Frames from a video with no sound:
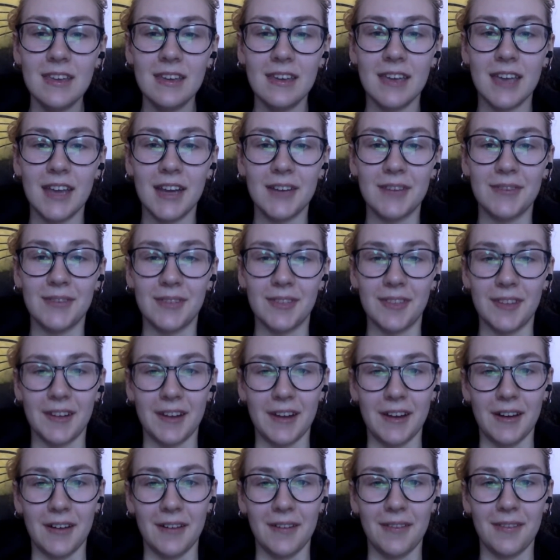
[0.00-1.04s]
care for their
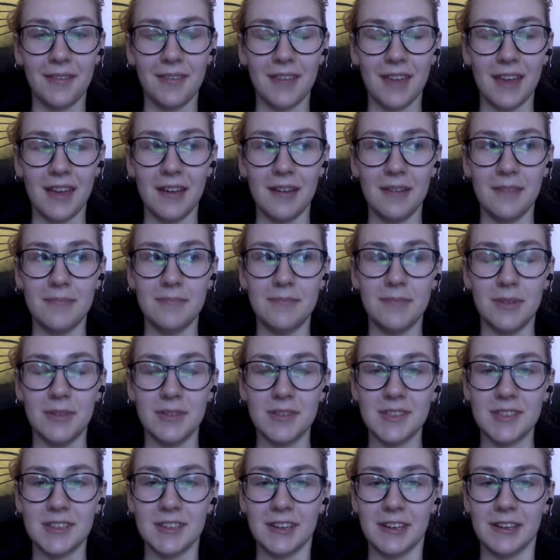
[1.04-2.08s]
health at
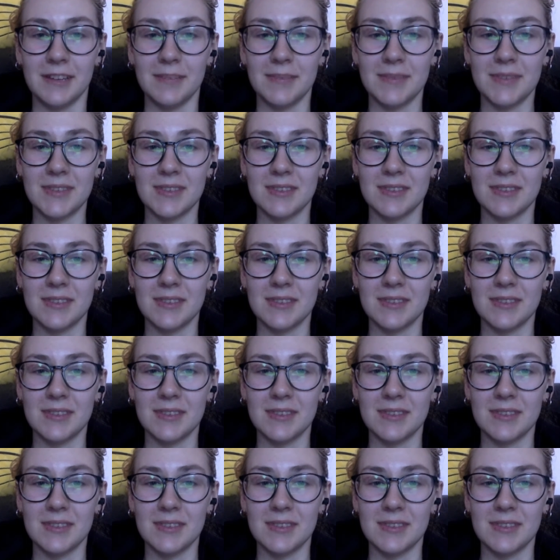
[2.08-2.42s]
most times.